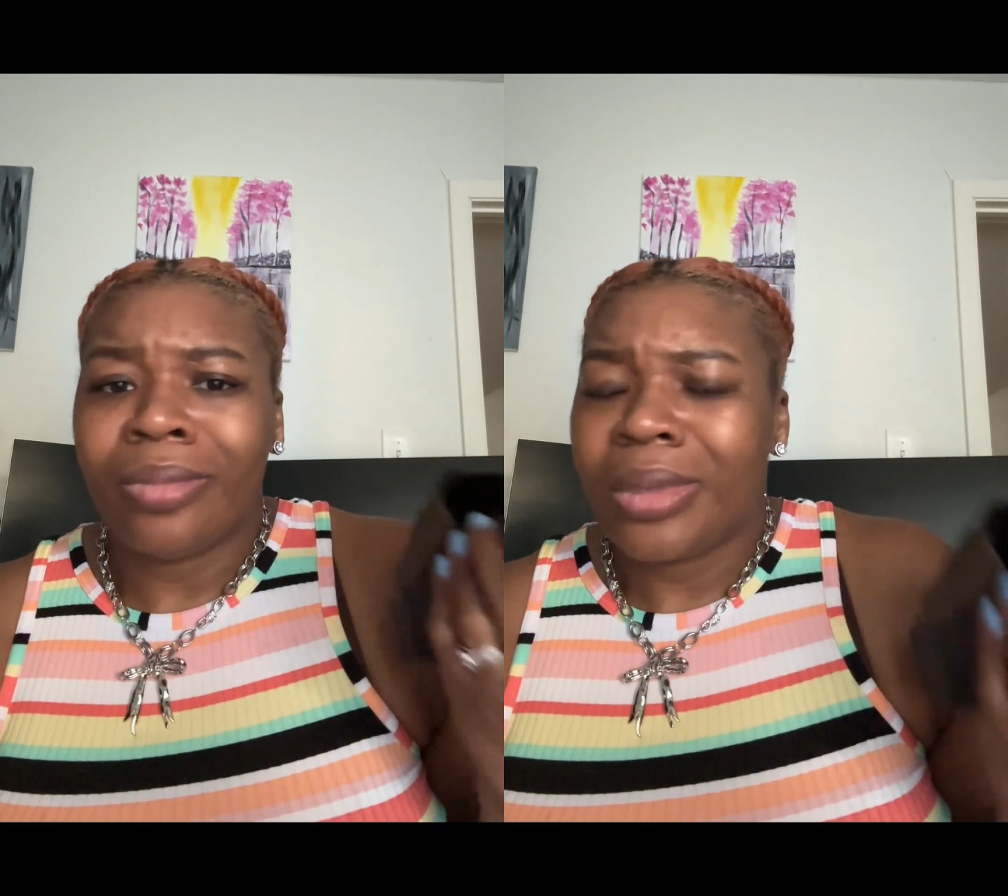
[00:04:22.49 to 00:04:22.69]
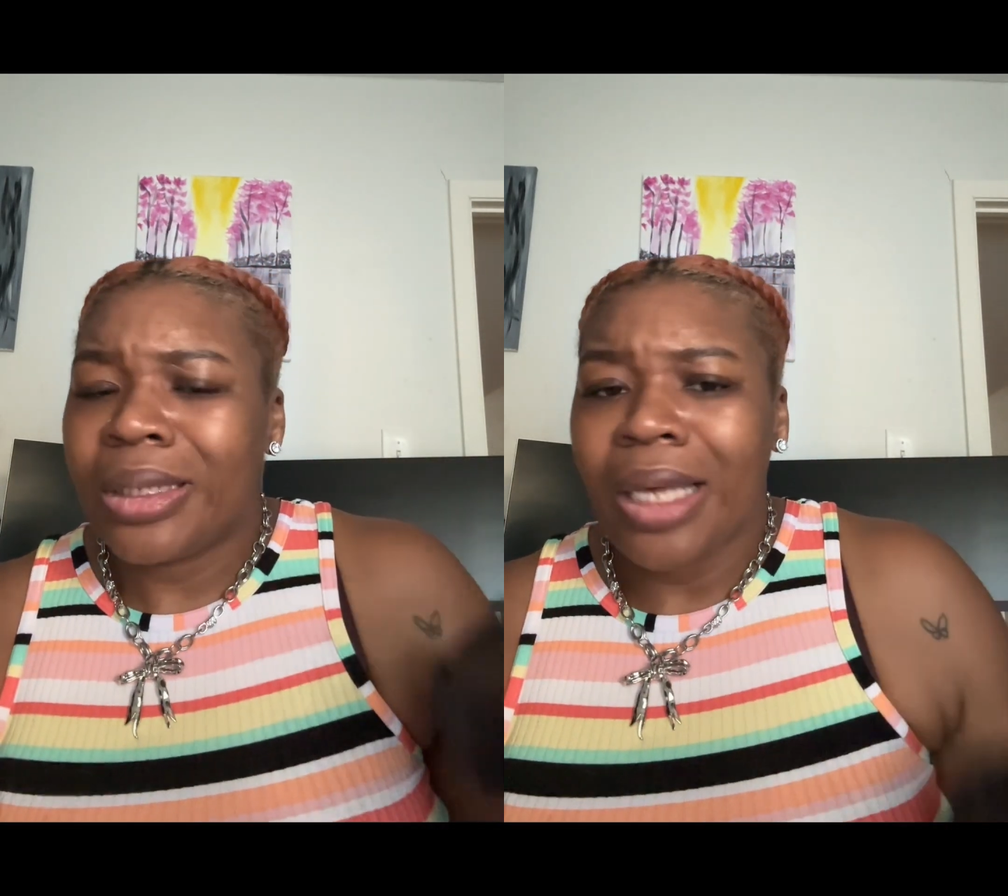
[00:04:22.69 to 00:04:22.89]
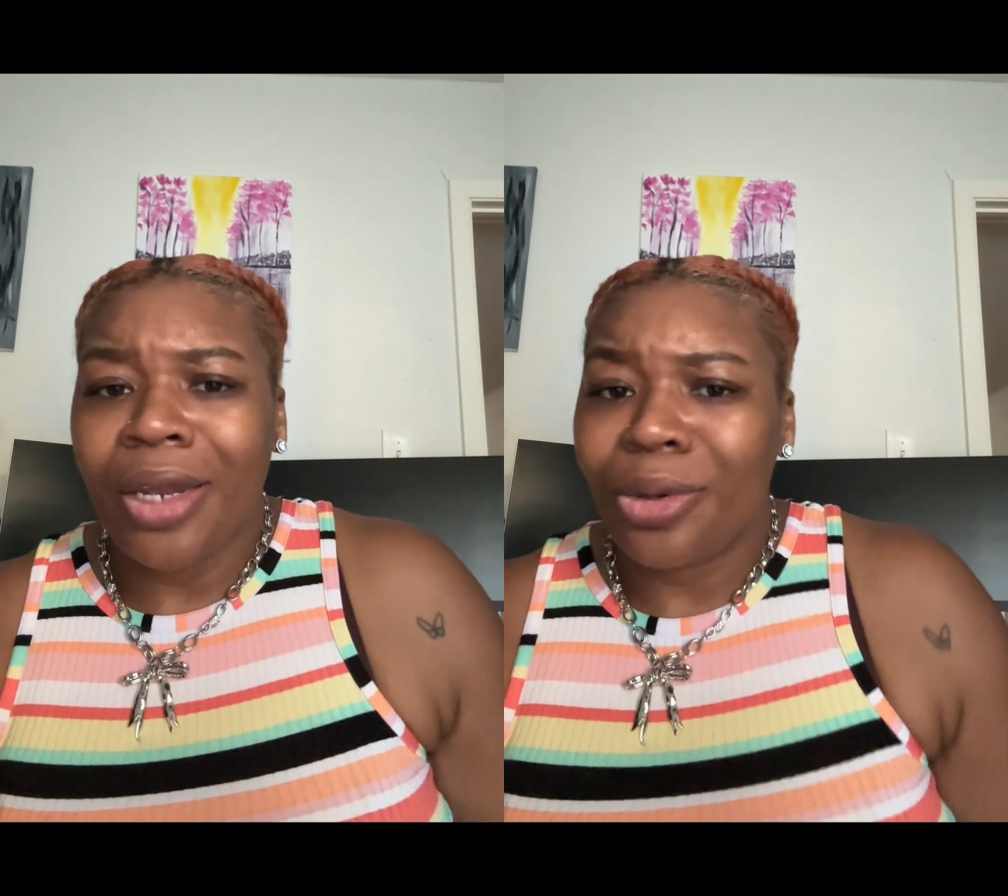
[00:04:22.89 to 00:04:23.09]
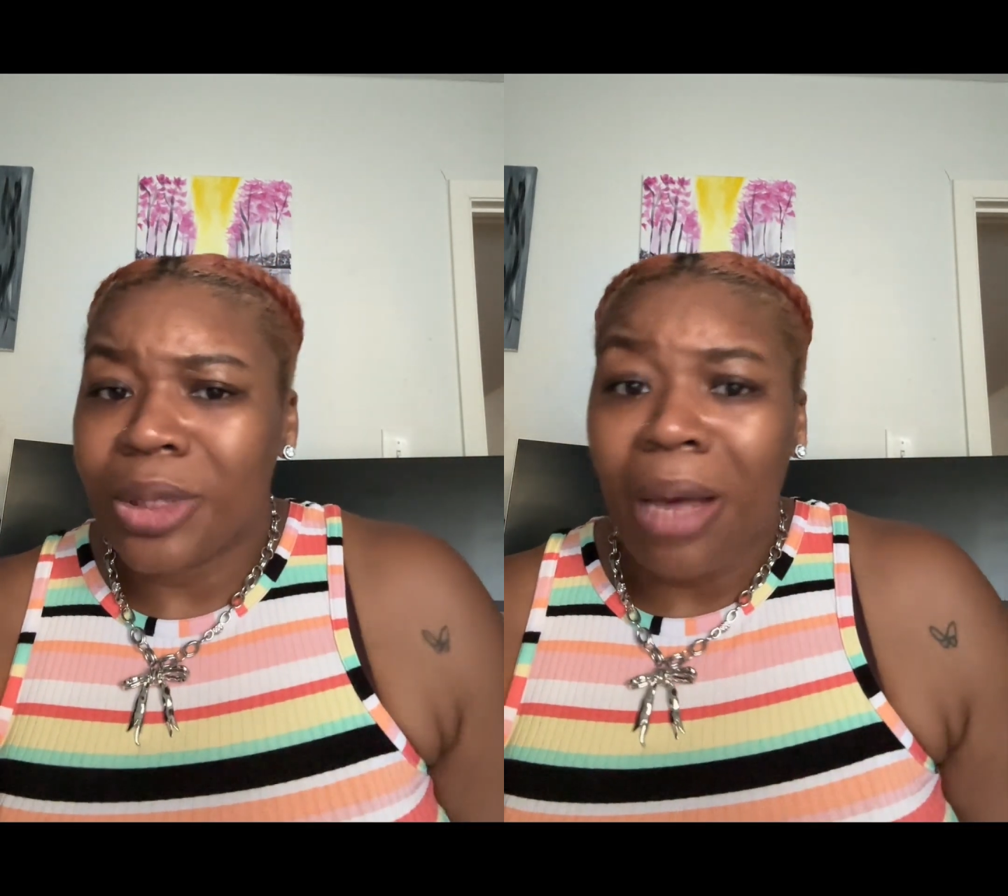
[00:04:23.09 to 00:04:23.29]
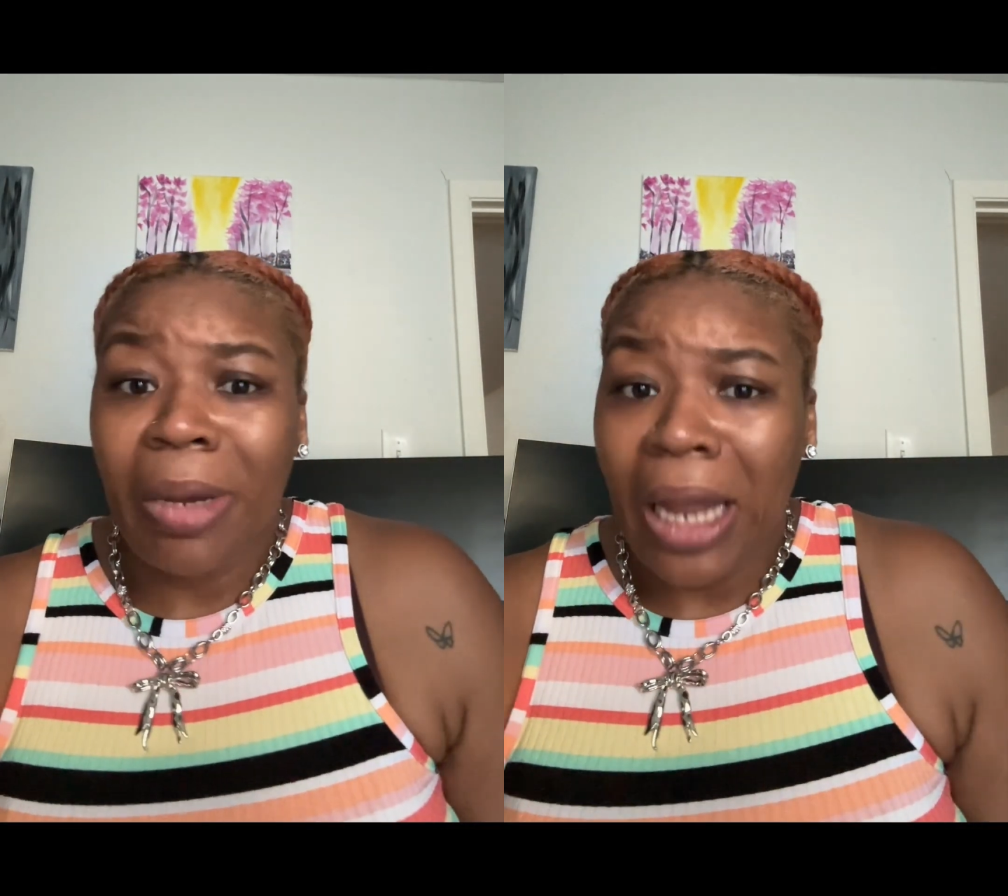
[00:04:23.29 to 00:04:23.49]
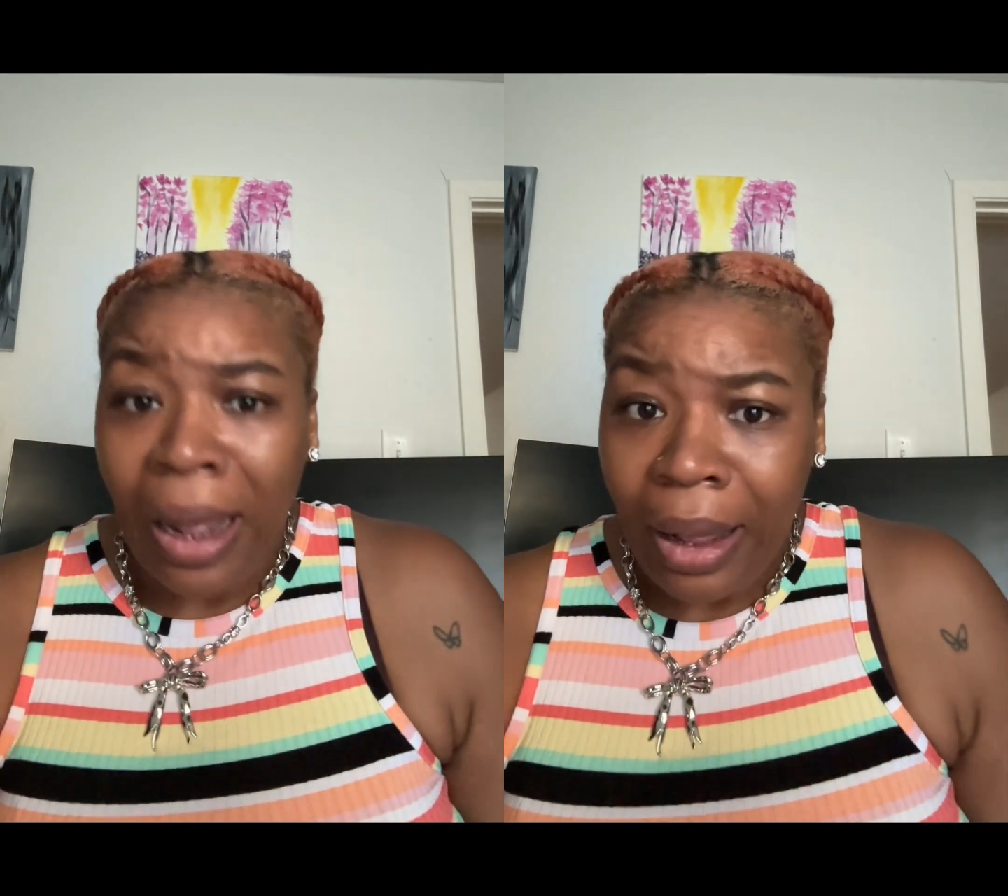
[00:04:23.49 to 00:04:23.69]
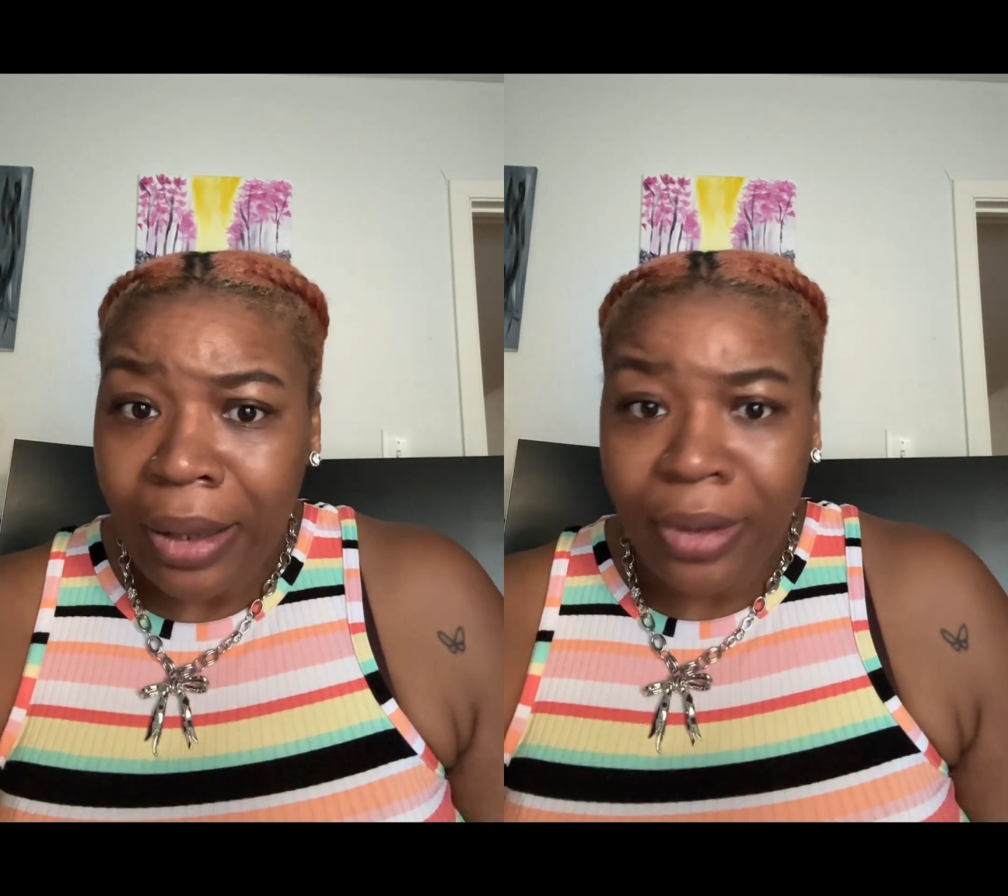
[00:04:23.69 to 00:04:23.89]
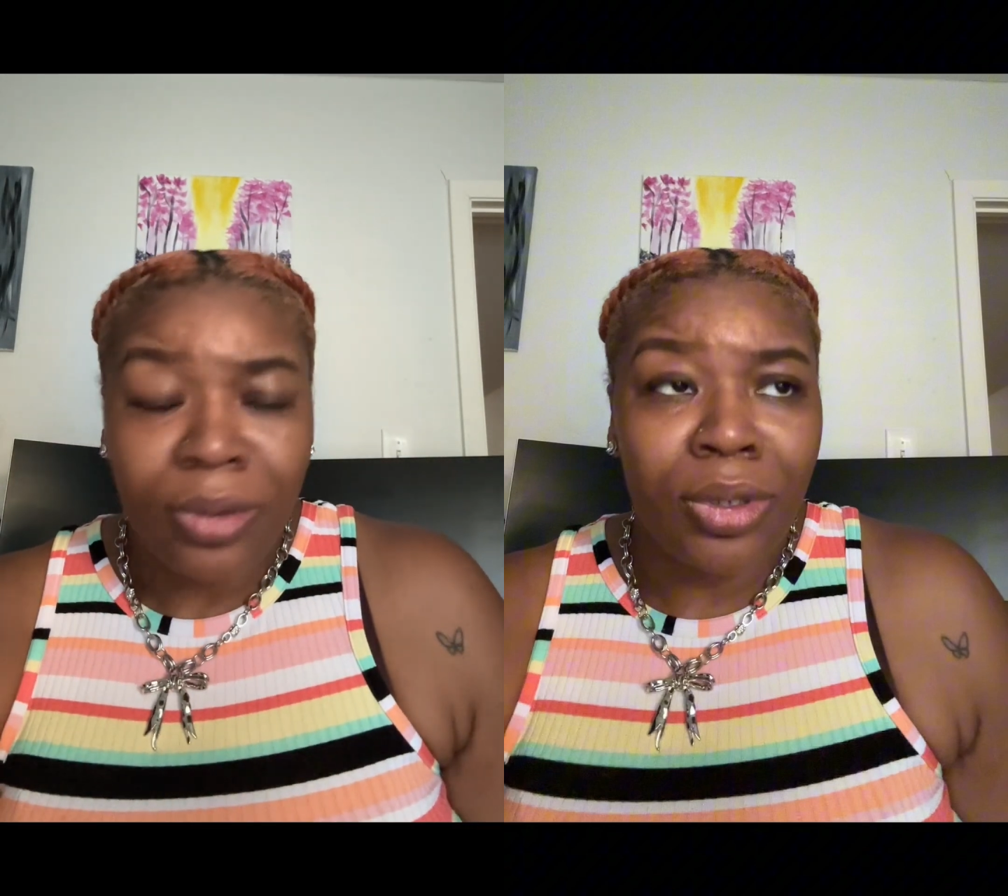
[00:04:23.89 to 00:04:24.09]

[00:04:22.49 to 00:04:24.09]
sandals I'm a 9,